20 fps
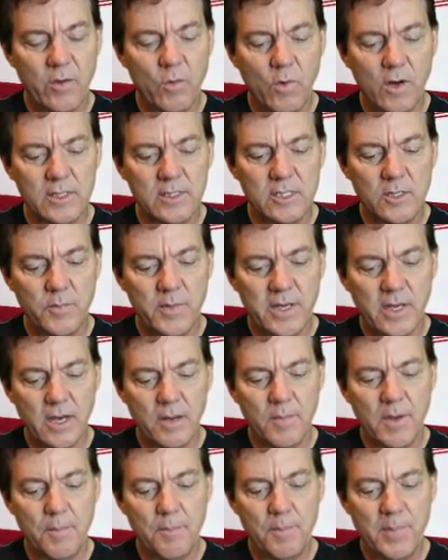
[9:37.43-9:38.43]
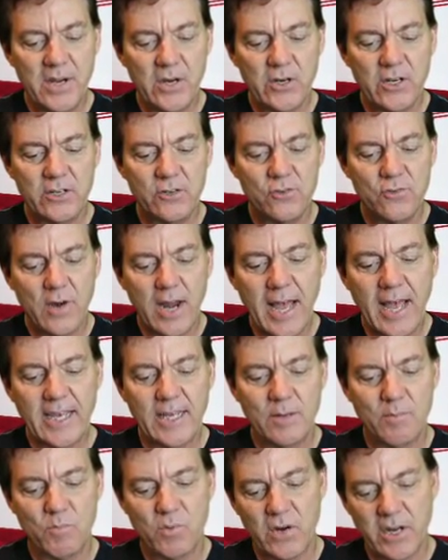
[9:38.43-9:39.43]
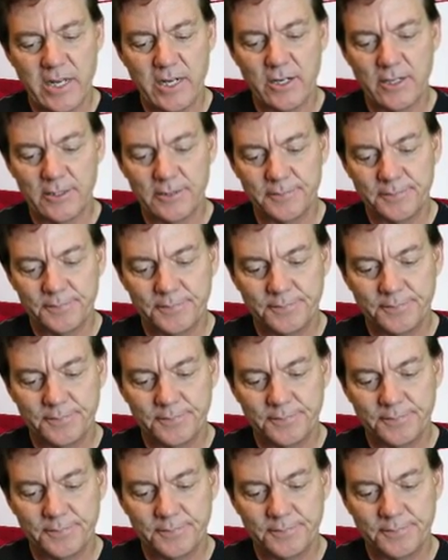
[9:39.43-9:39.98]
wants to become a bearded dragon breeder.